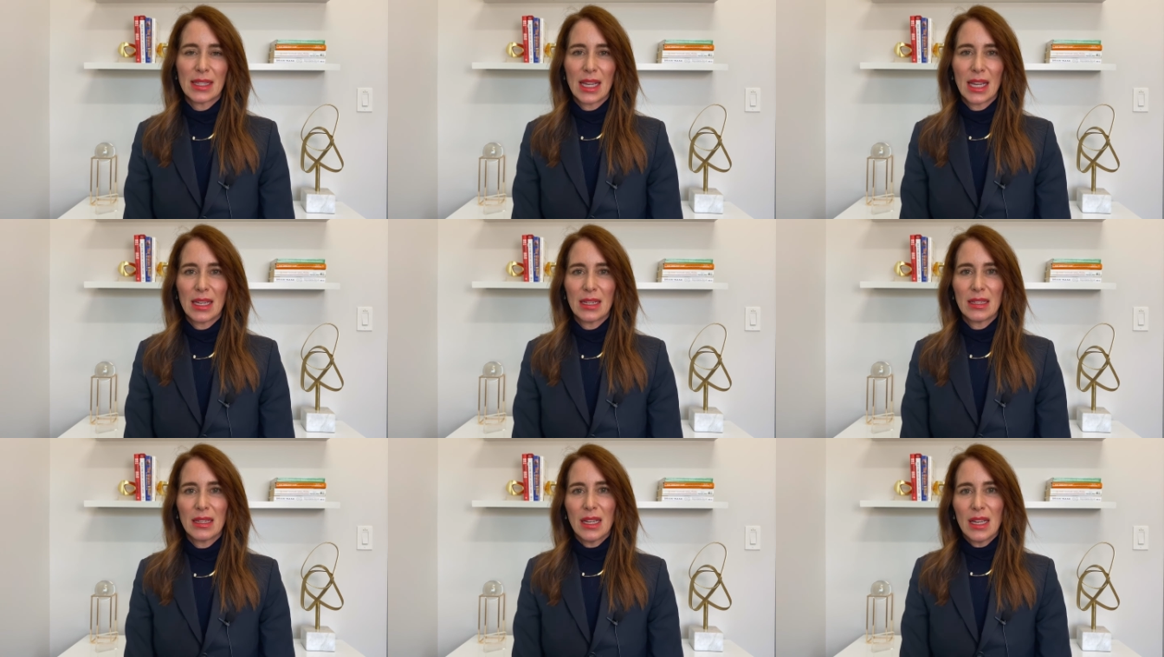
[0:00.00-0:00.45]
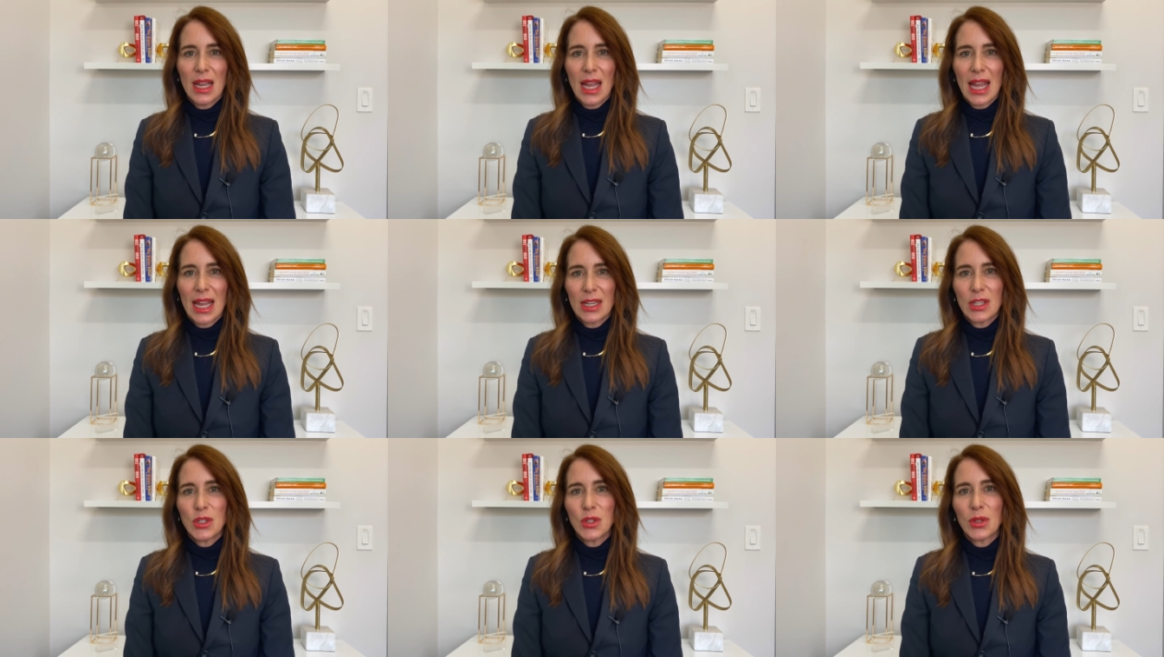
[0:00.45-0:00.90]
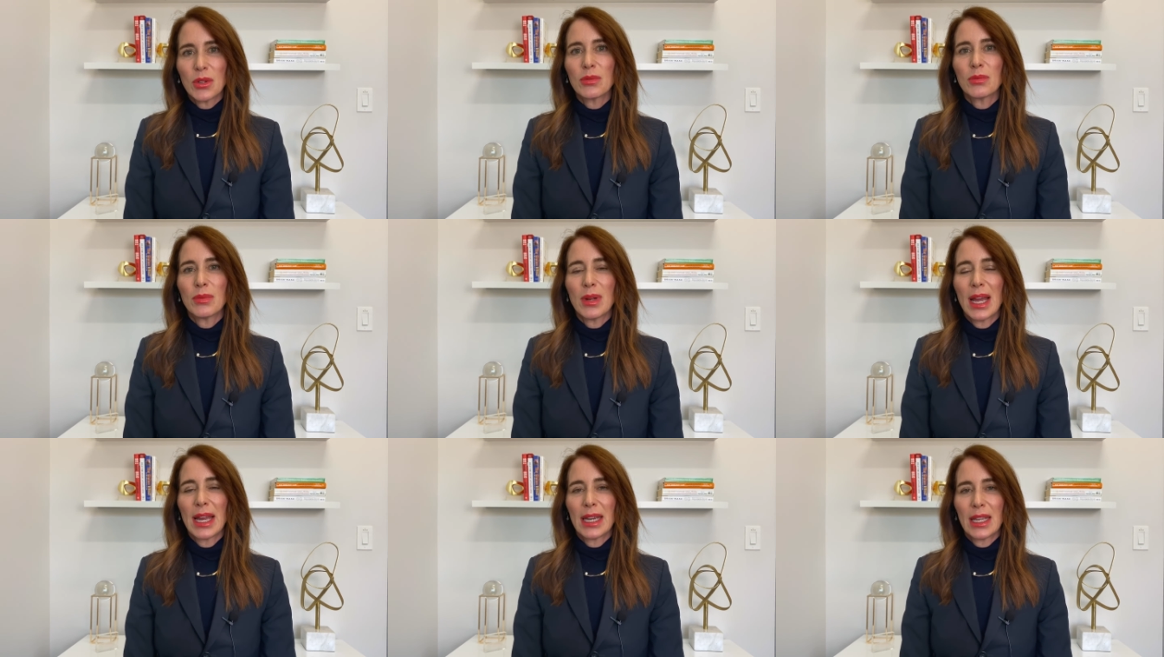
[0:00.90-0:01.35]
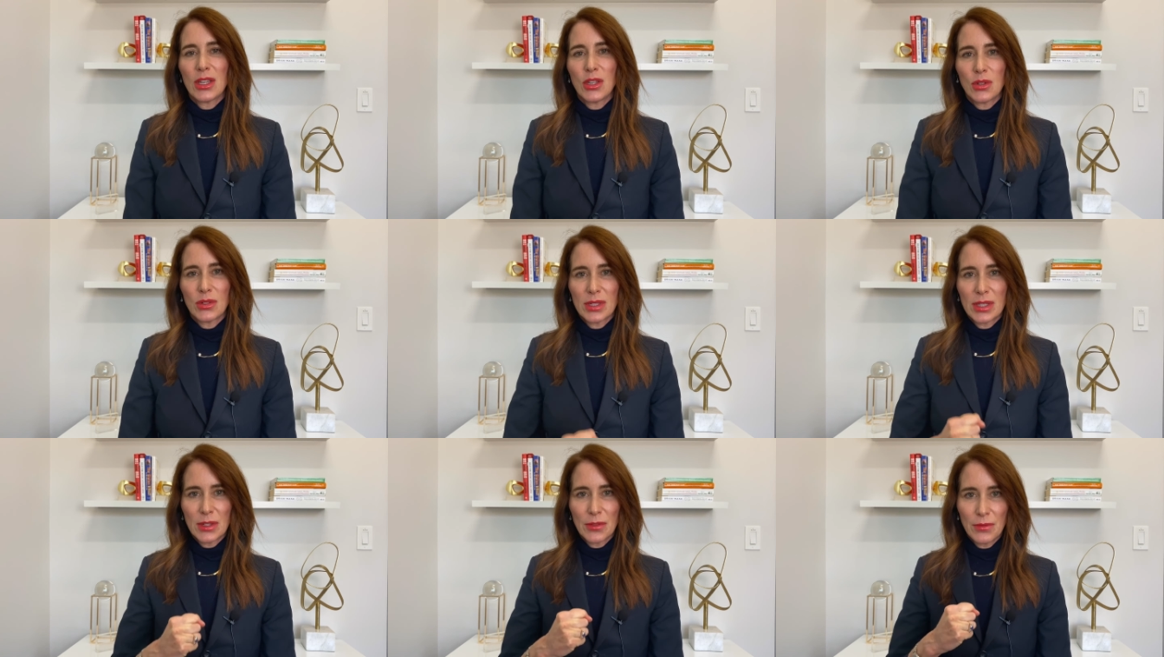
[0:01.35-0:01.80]
and you're ready,
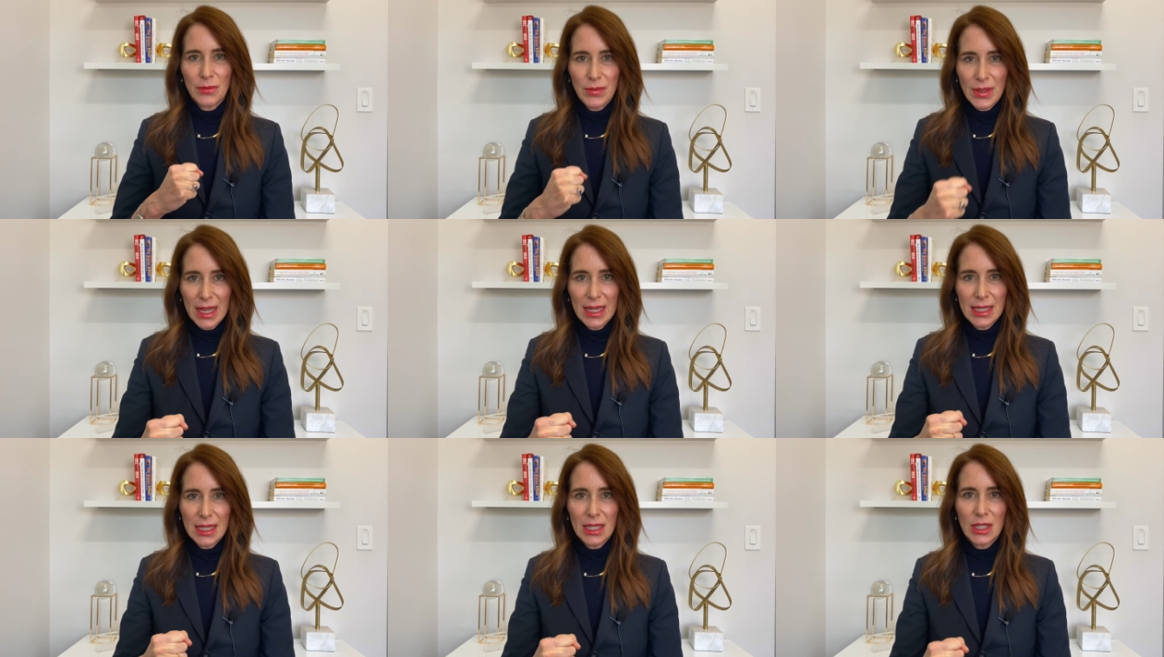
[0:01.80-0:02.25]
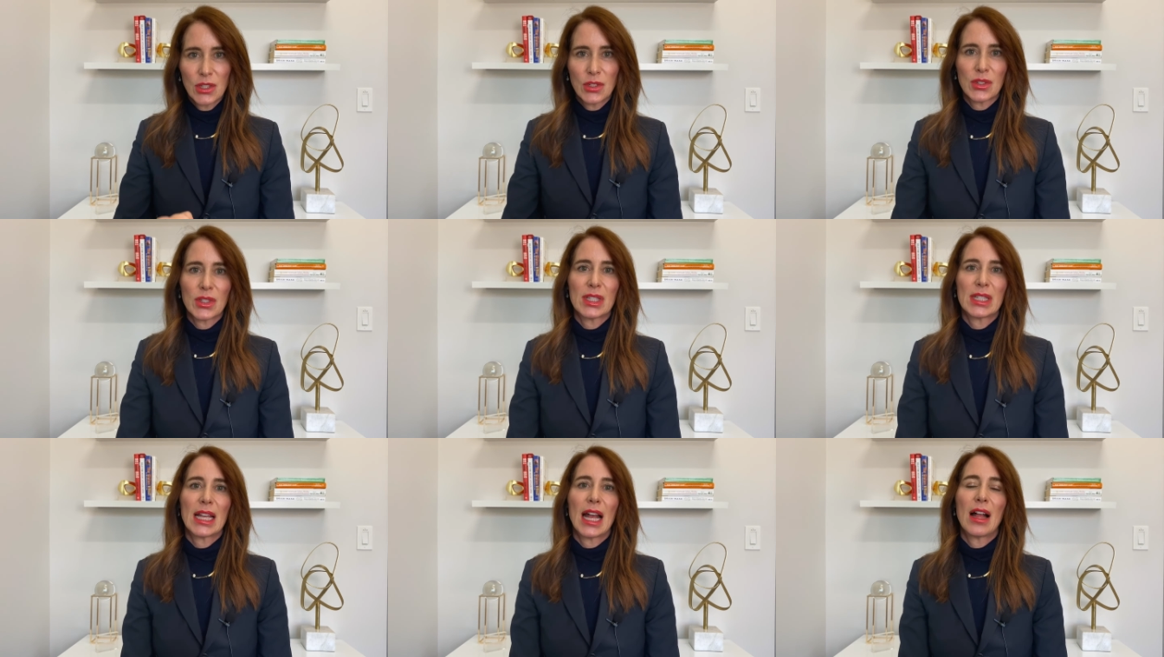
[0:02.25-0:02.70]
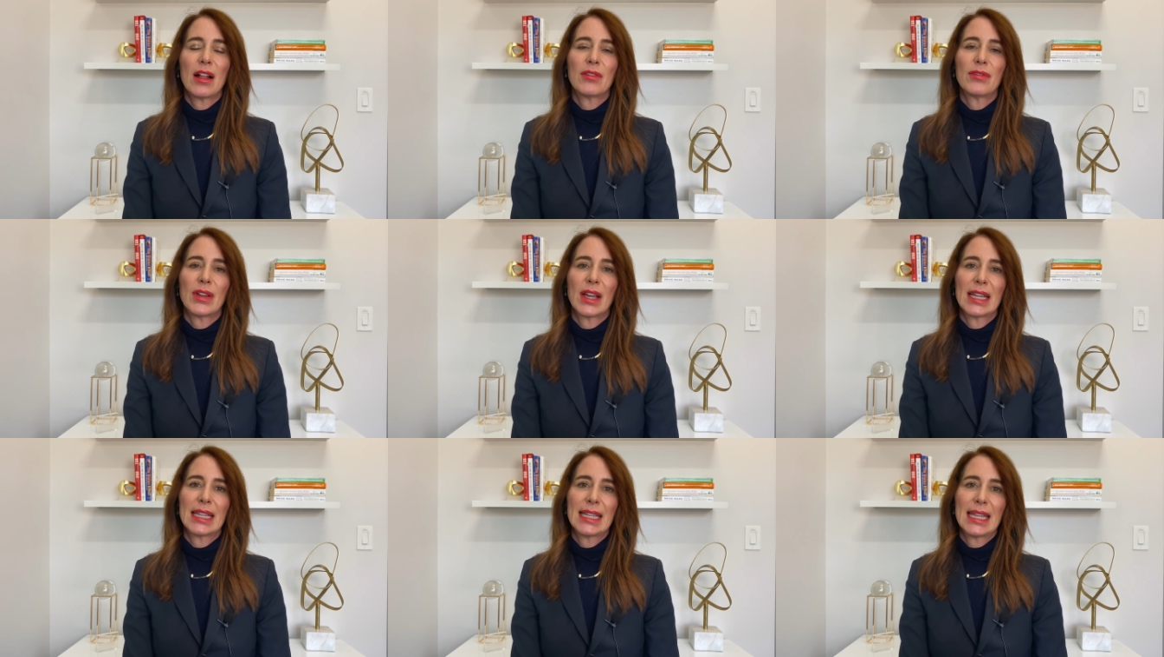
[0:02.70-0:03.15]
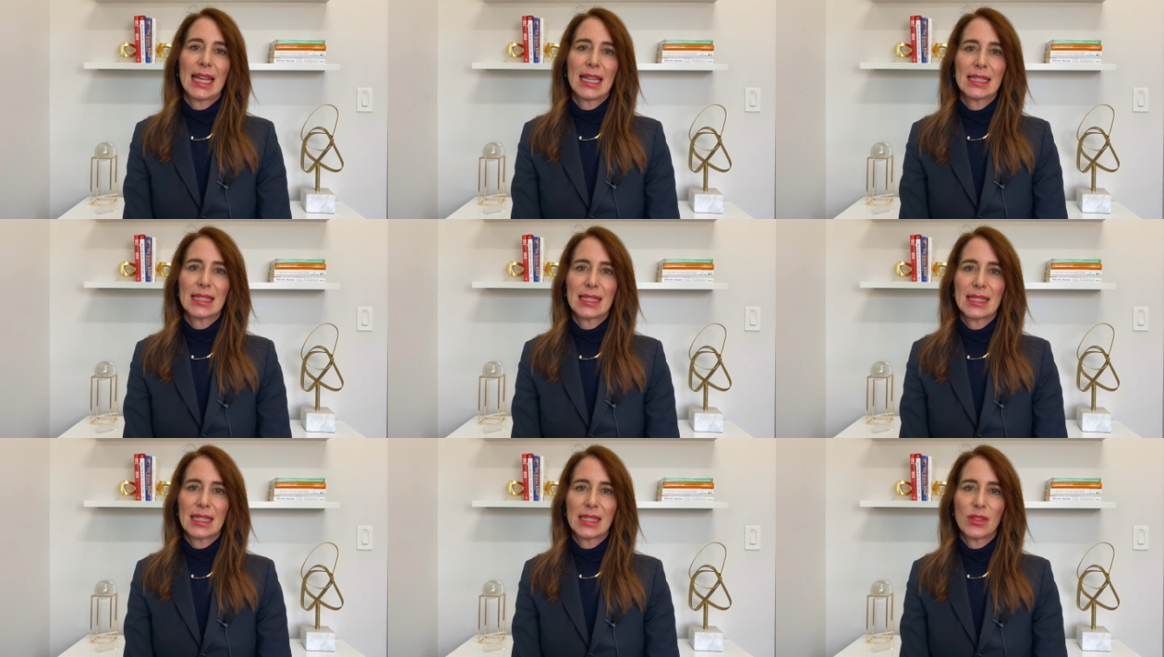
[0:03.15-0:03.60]
you're defending yourself
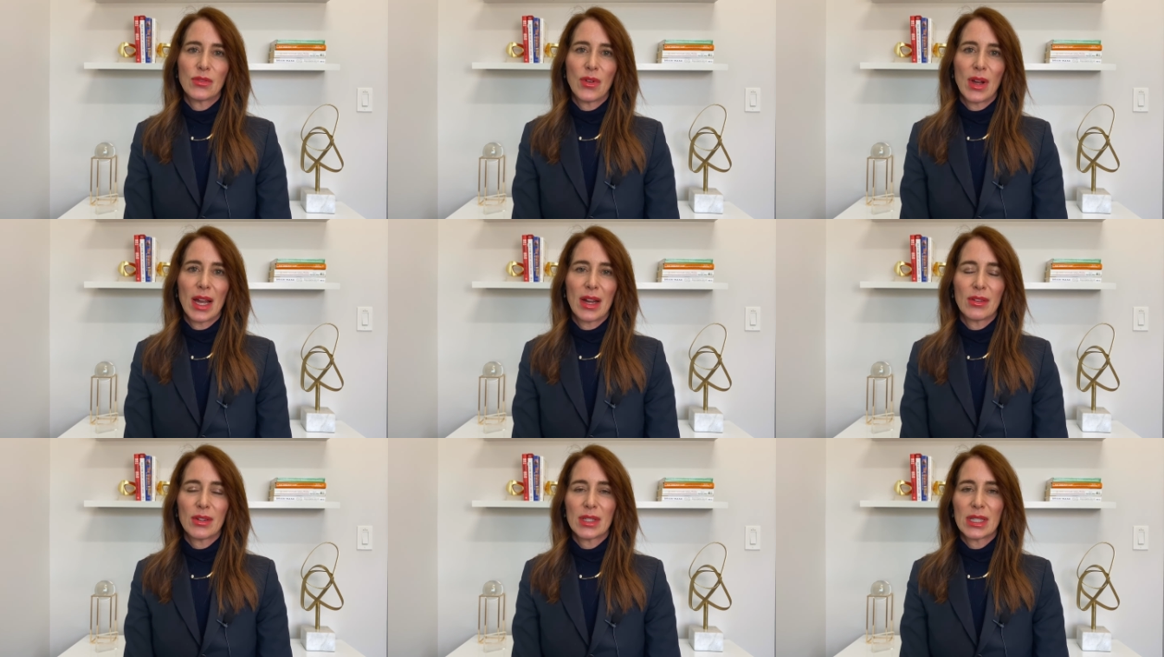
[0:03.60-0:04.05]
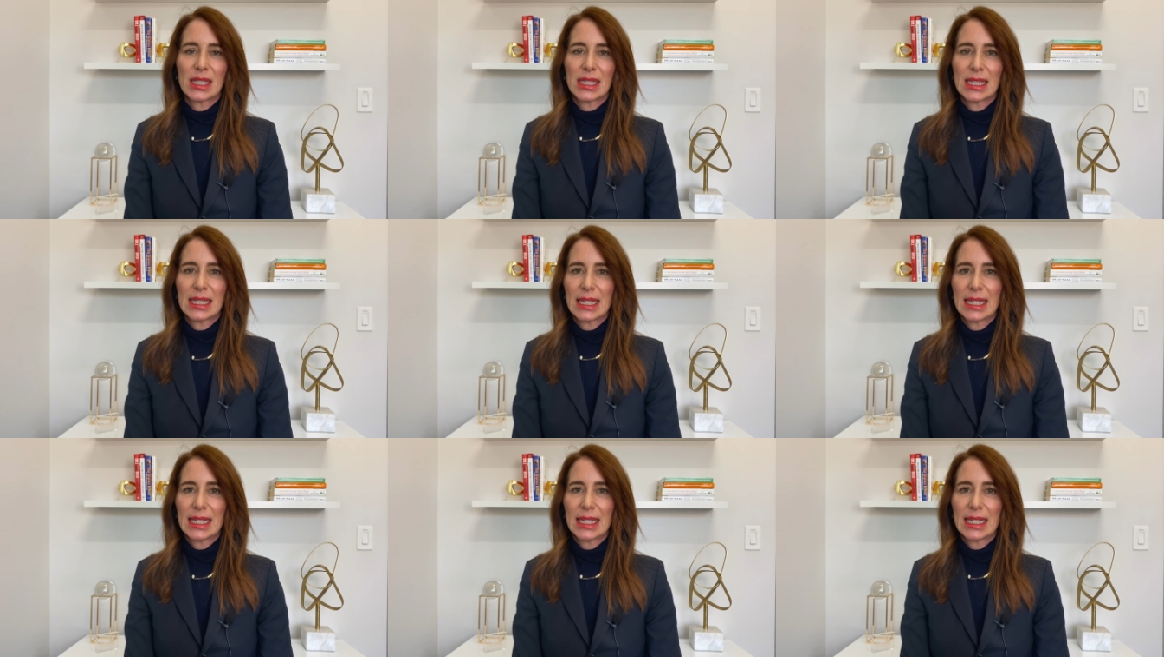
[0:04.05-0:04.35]
against these viruses,